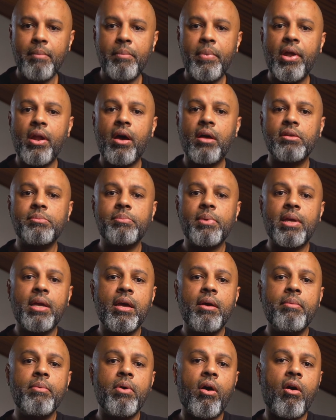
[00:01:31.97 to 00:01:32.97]
but also
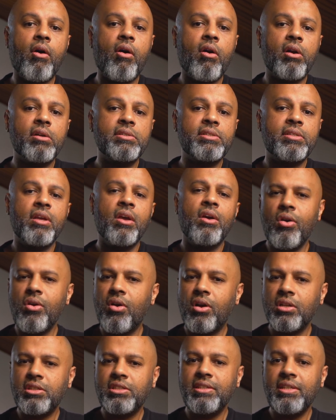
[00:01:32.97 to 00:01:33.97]
become hoarse or
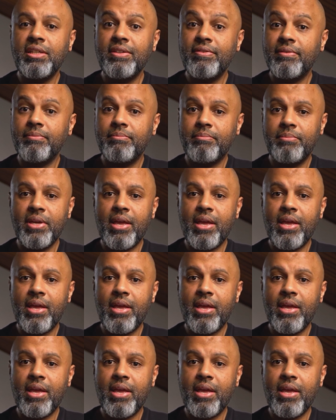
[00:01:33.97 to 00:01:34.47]
not even